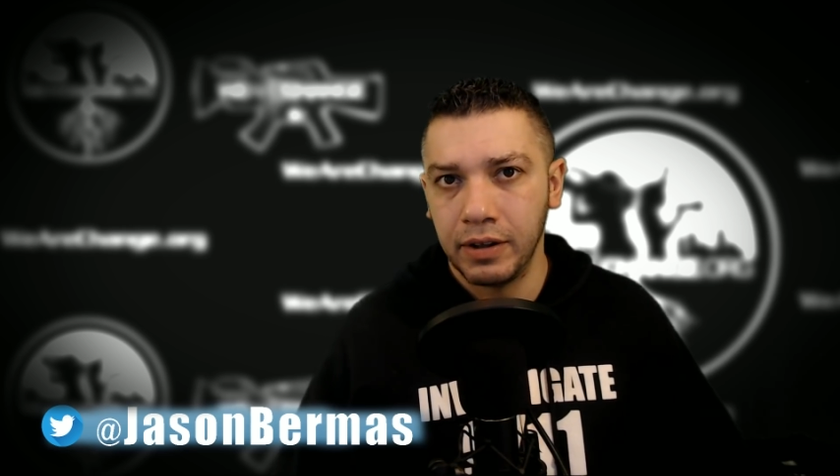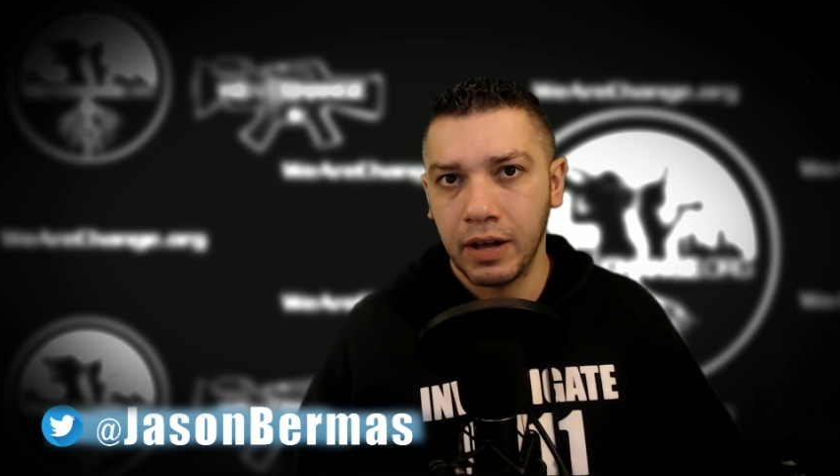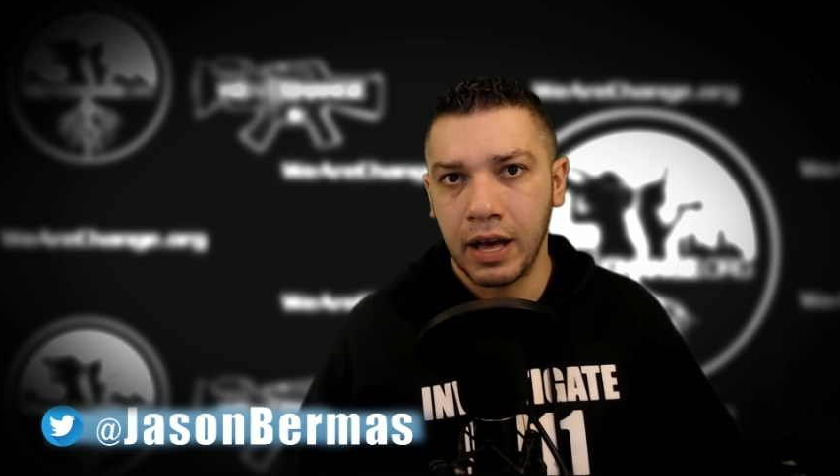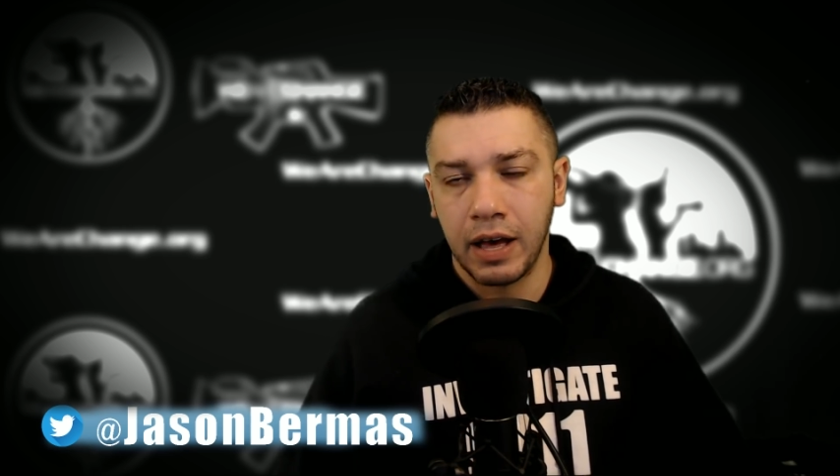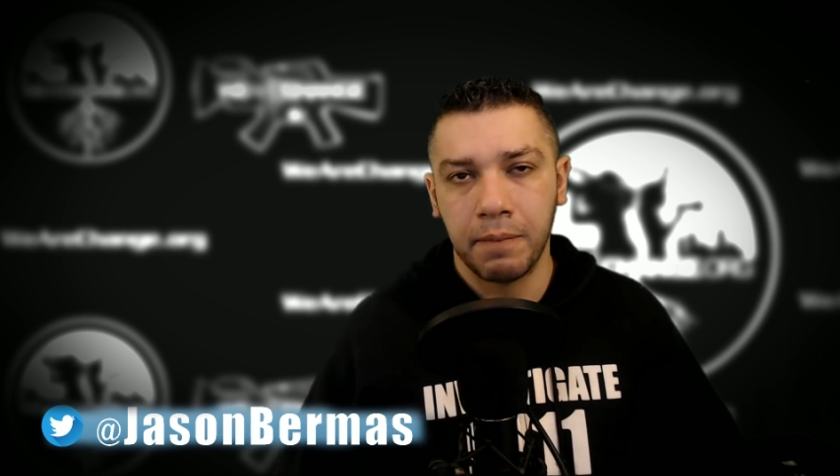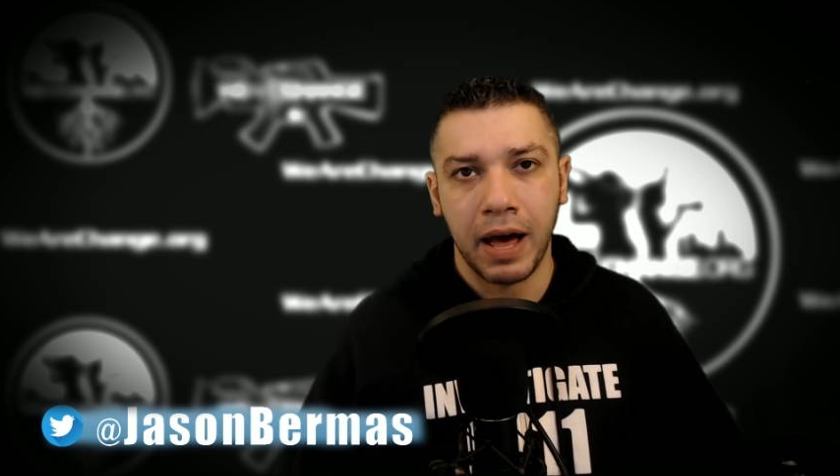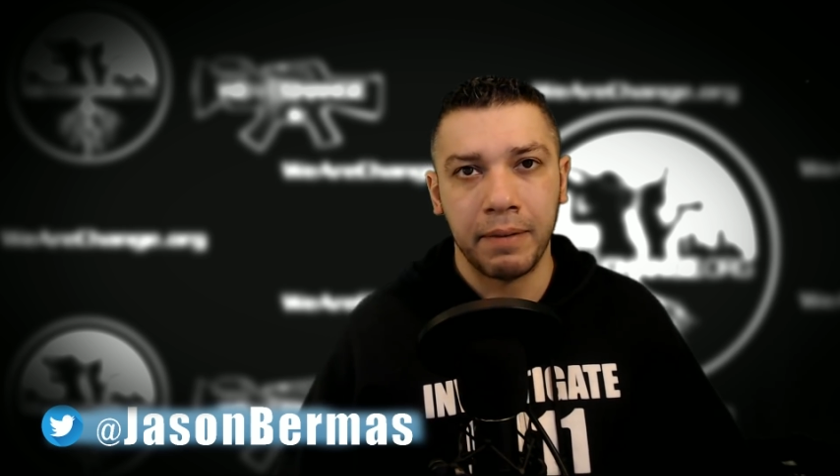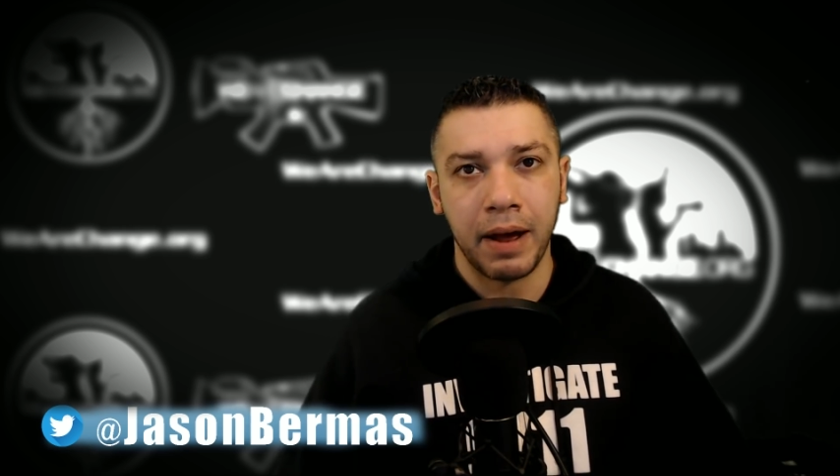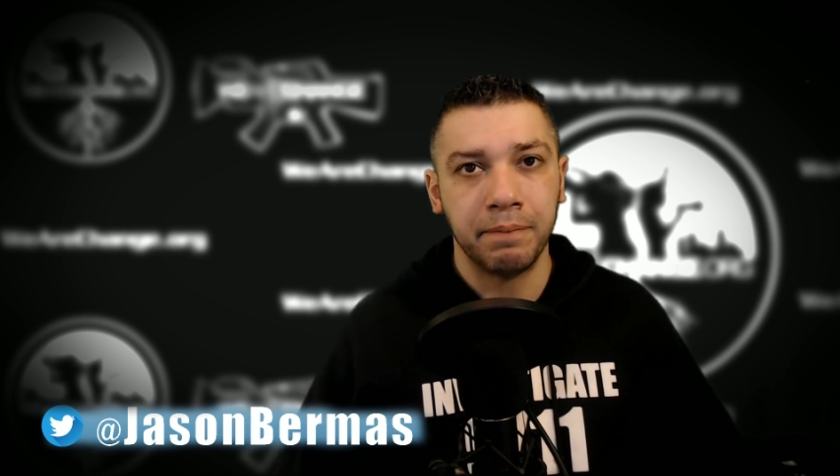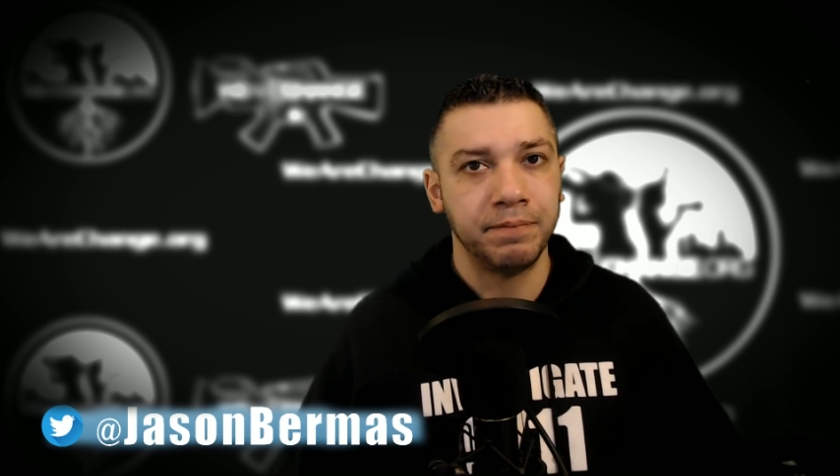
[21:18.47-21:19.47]

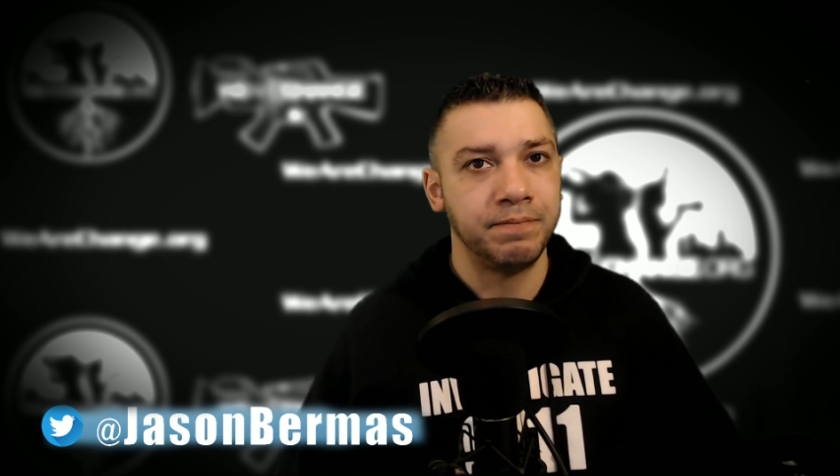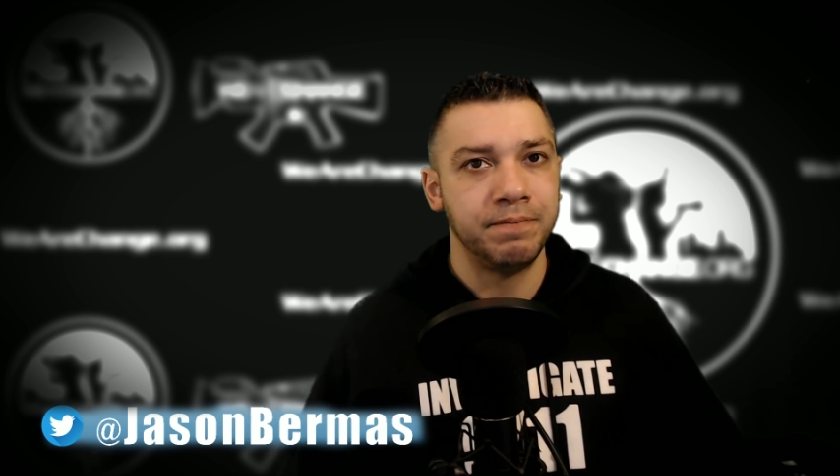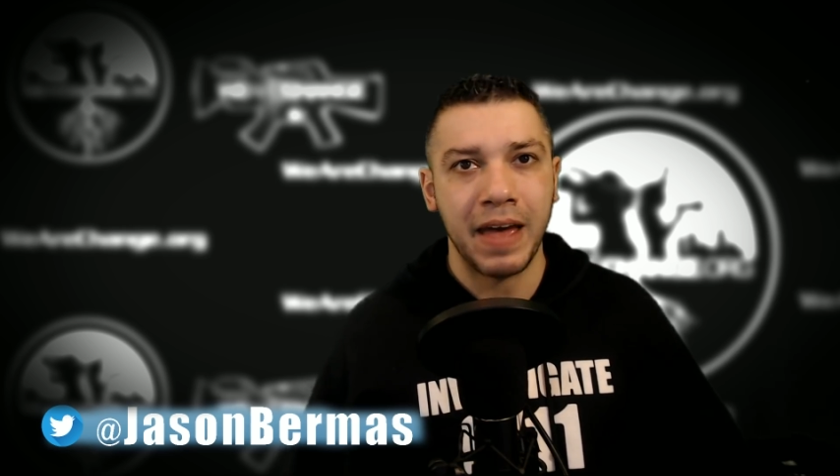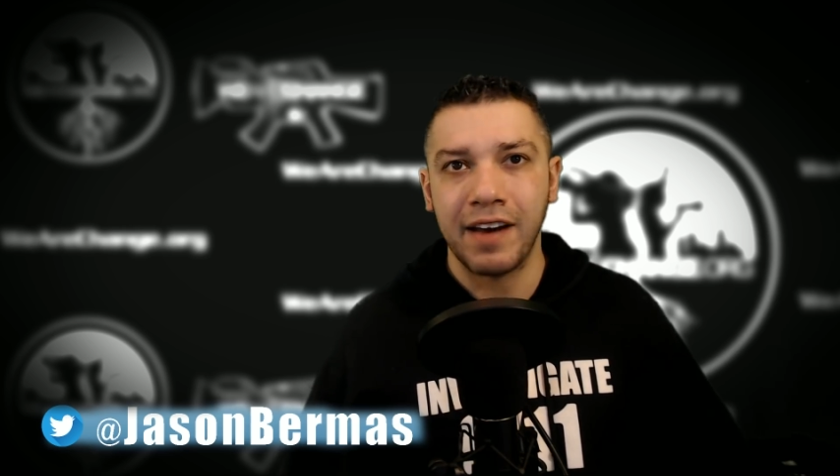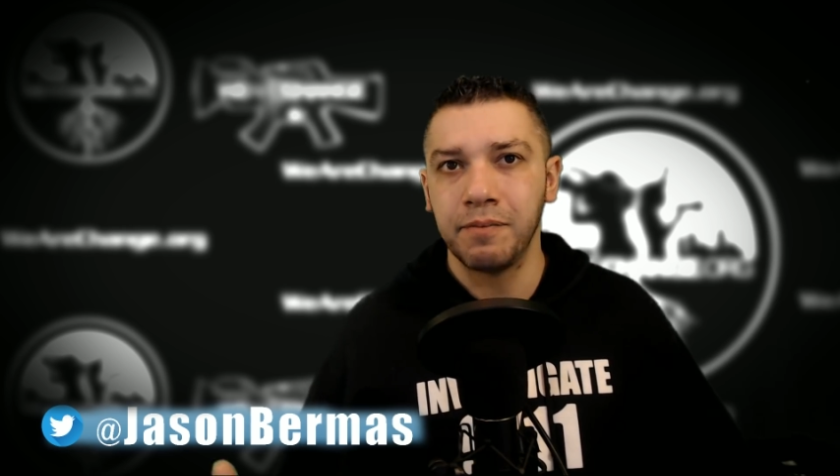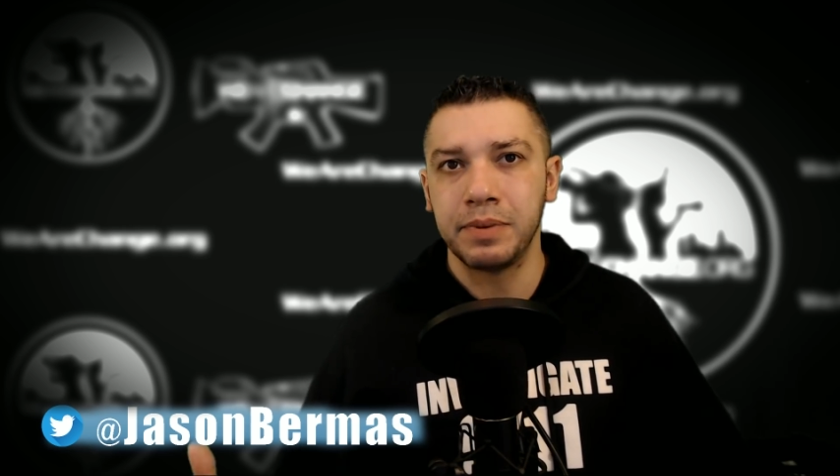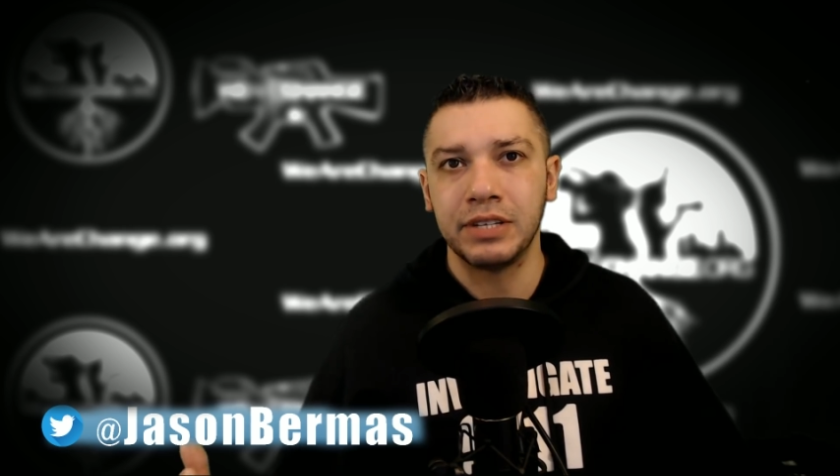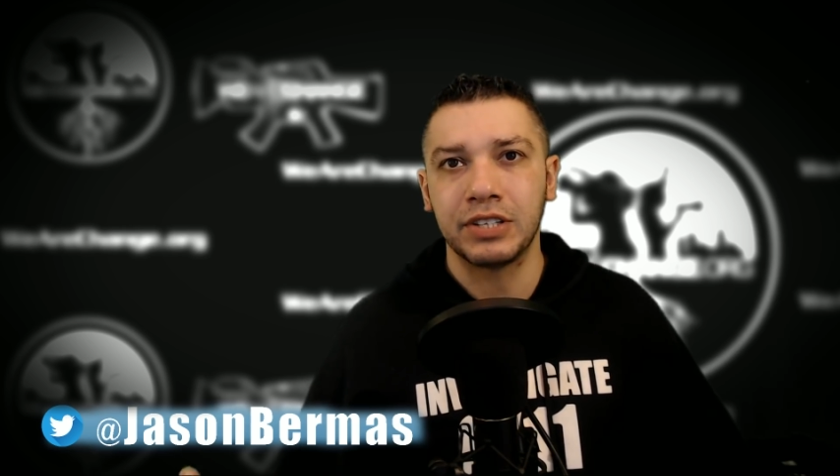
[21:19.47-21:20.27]
I haven't been